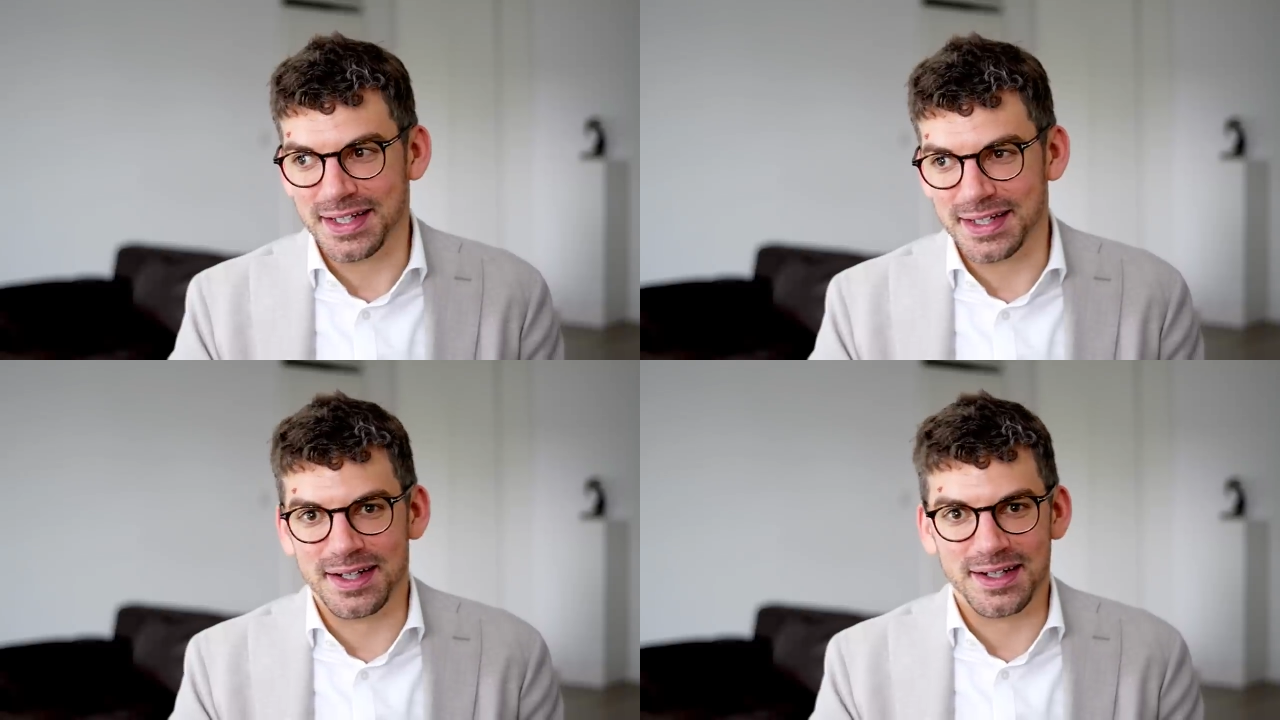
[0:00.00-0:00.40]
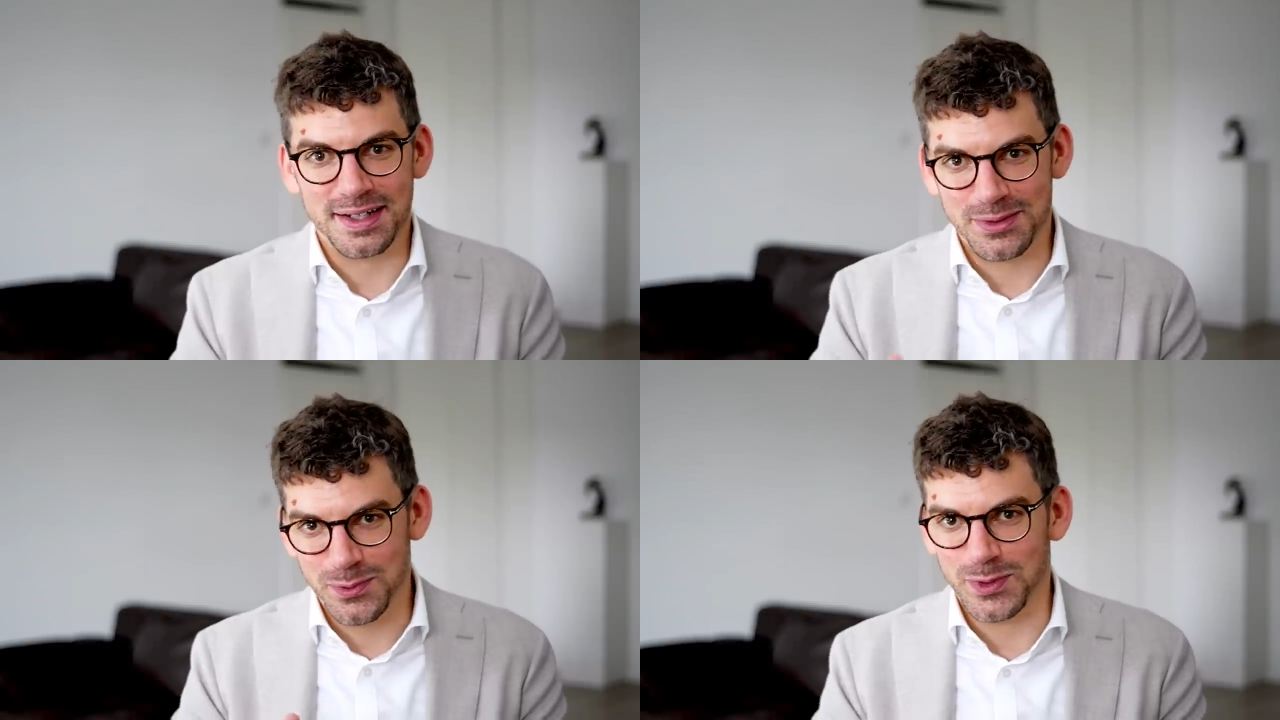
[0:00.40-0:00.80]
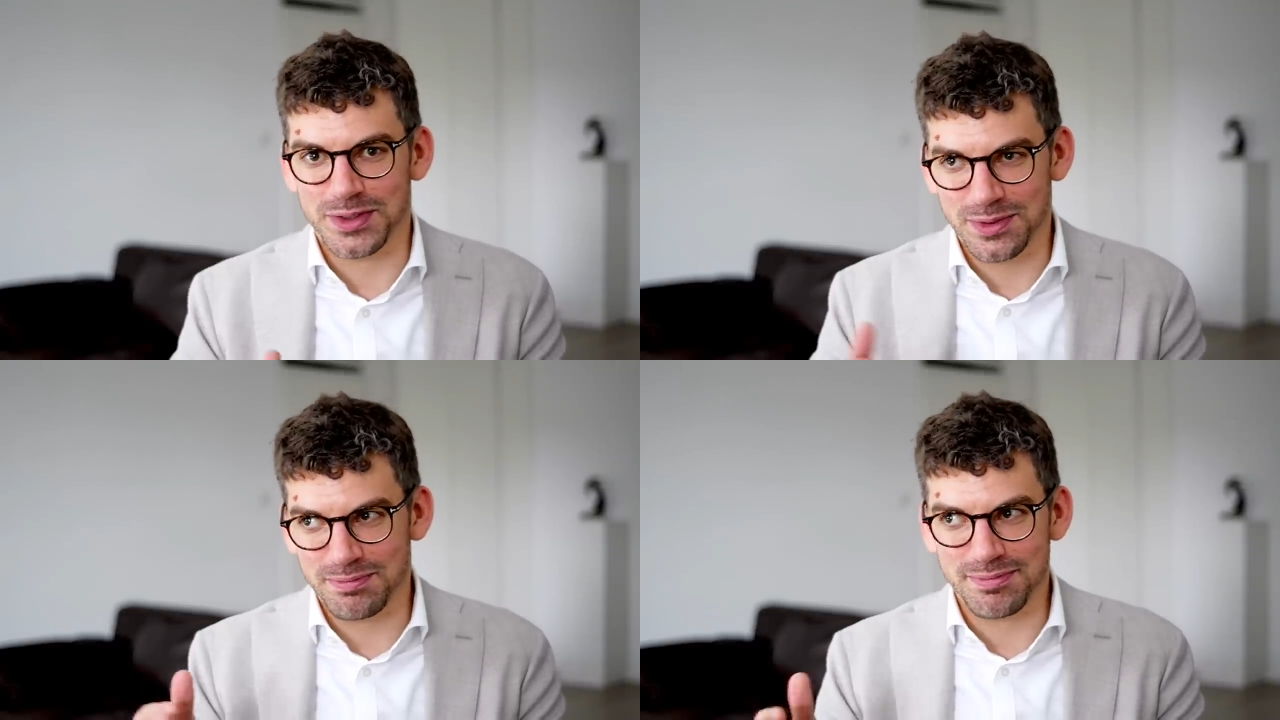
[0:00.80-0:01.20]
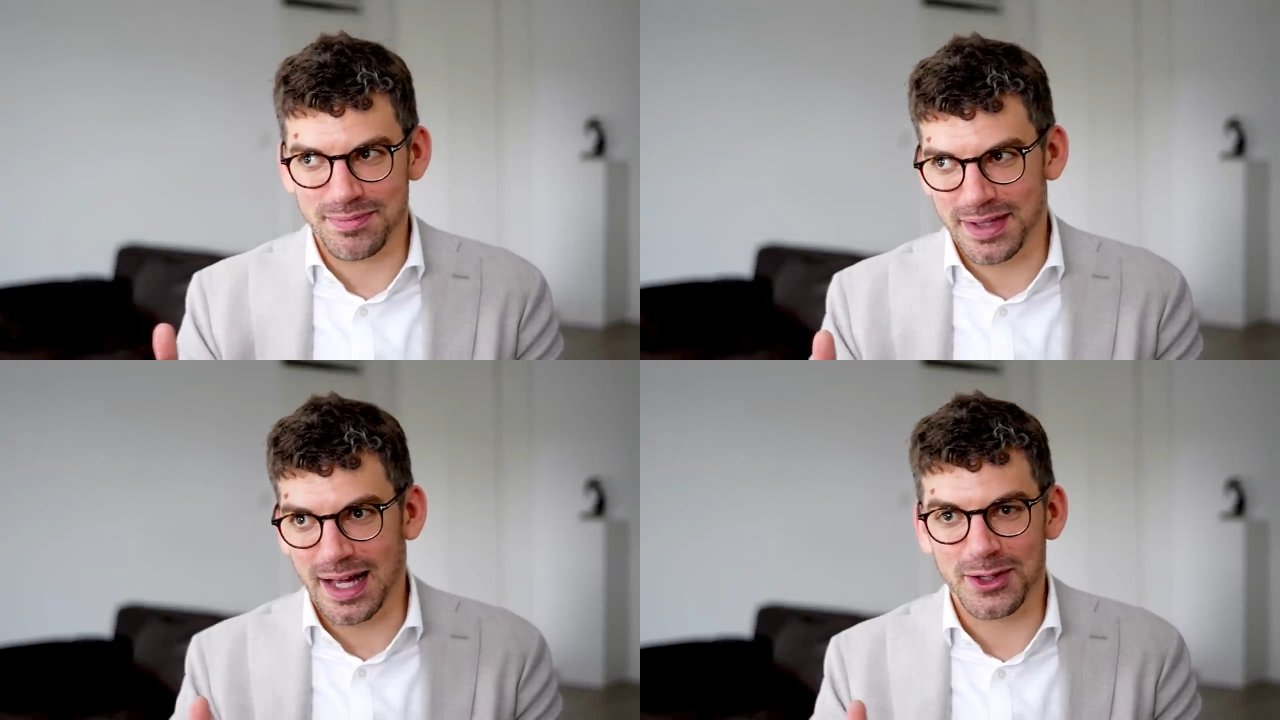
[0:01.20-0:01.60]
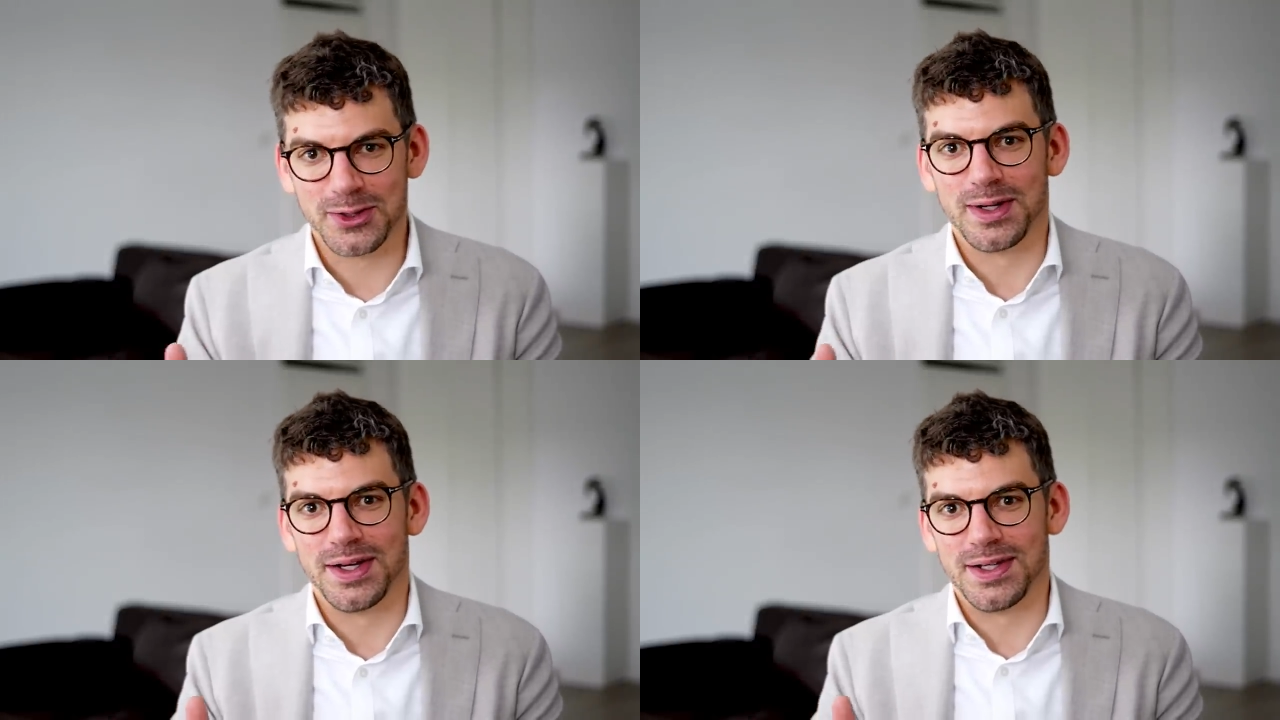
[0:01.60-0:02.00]
and then it would
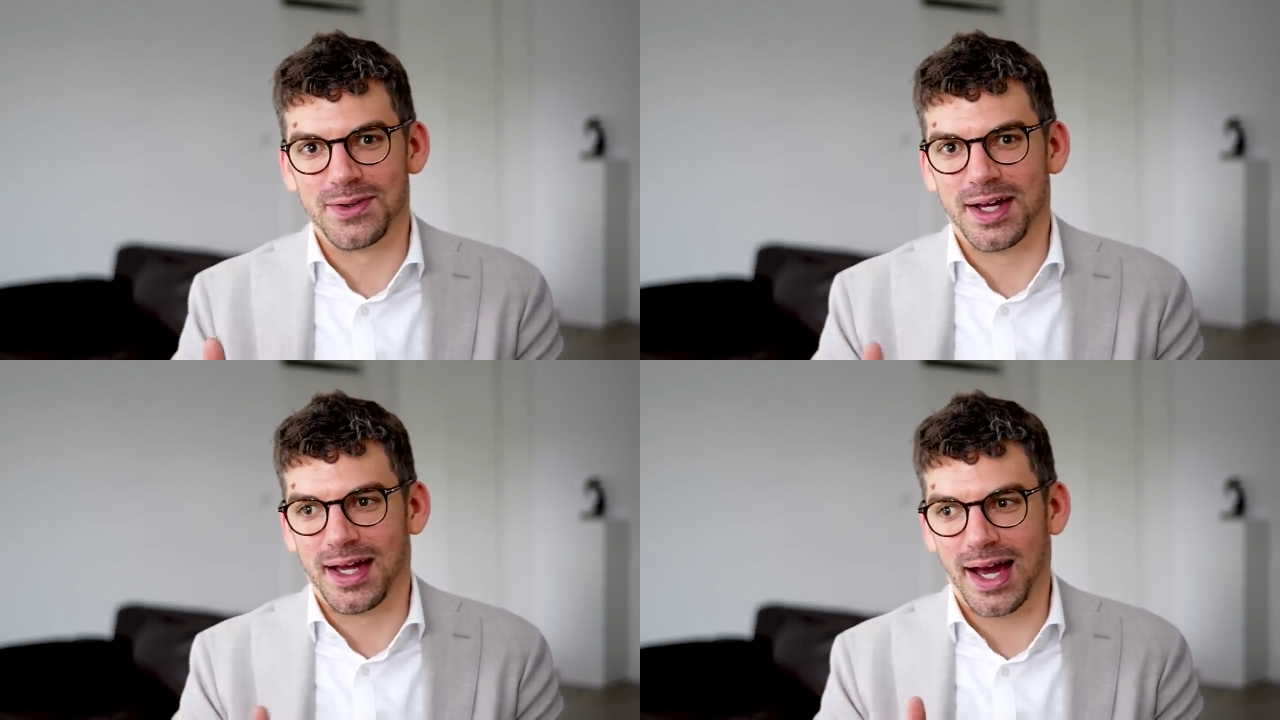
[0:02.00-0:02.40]
calculate, okay,